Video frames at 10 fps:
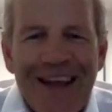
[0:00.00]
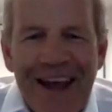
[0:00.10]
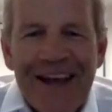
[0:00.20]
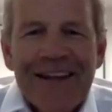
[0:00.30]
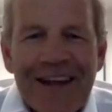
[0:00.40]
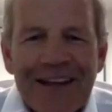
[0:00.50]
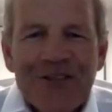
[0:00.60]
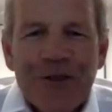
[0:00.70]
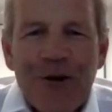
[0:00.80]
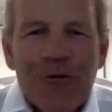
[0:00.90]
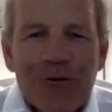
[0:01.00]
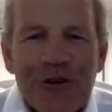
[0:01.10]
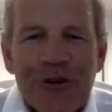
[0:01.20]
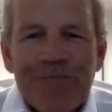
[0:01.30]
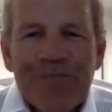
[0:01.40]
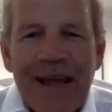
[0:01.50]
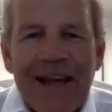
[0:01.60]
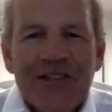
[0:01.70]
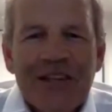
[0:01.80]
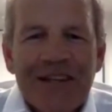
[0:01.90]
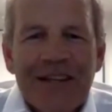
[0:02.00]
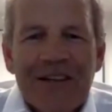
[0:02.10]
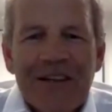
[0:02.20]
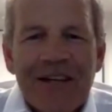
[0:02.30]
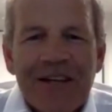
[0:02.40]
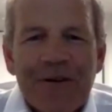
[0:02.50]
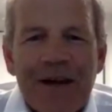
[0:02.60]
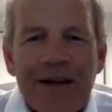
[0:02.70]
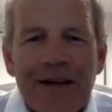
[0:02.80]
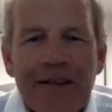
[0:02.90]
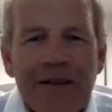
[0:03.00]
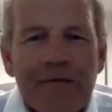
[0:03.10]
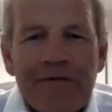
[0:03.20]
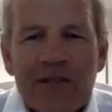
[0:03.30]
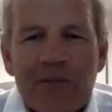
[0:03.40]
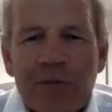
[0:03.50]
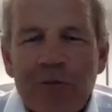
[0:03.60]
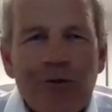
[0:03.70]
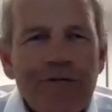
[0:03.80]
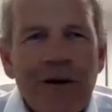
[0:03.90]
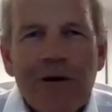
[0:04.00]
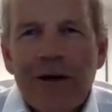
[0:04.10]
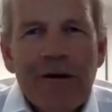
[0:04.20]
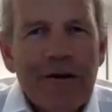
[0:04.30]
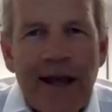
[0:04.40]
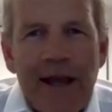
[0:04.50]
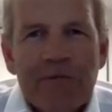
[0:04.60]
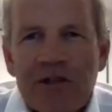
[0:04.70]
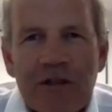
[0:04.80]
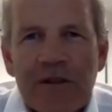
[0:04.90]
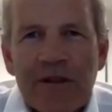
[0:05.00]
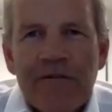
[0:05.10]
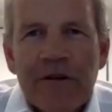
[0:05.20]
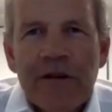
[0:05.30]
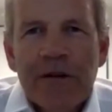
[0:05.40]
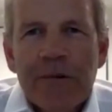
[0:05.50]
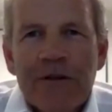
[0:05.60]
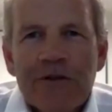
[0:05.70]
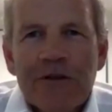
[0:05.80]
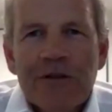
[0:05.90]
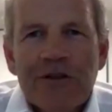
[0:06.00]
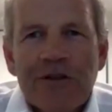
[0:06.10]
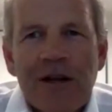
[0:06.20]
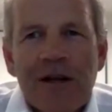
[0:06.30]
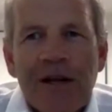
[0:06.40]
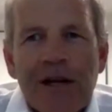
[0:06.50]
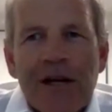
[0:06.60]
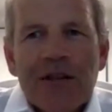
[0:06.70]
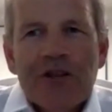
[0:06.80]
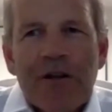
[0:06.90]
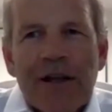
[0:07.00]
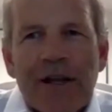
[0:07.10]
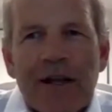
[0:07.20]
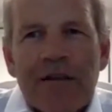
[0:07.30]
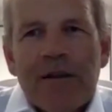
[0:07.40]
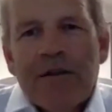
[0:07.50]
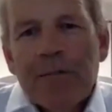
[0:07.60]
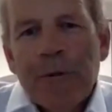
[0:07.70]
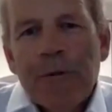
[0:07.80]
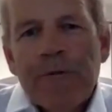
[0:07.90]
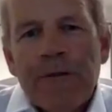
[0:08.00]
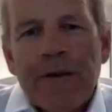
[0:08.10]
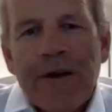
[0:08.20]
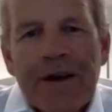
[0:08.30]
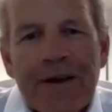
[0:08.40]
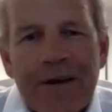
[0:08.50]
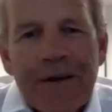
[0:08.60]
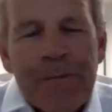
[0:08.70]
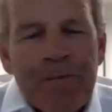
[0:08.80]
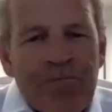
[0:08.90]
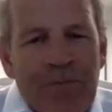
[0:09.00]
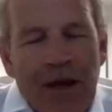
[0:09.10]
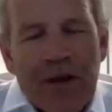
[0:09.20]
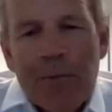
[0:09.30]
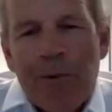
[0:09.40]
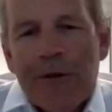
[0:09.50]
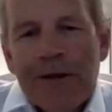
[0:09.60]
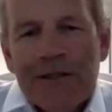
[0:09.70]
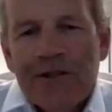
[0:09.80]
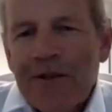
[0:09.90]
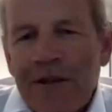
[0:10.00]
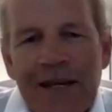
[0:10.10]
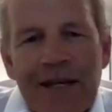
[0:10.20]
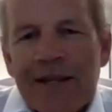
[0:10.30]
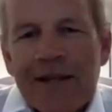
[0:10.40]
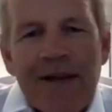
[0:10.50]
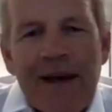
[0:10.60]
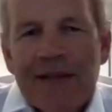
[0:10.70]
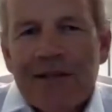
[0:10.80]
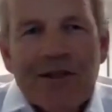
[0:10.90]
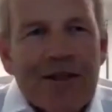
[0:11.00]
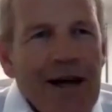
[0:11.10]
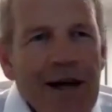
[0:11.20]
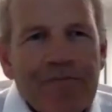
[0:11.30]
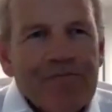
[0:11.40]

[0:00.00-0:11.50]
land as a long-term asset in their investment portfolio, and absolutely very committed to it. So I think the proof in the pudding is in the eating. That's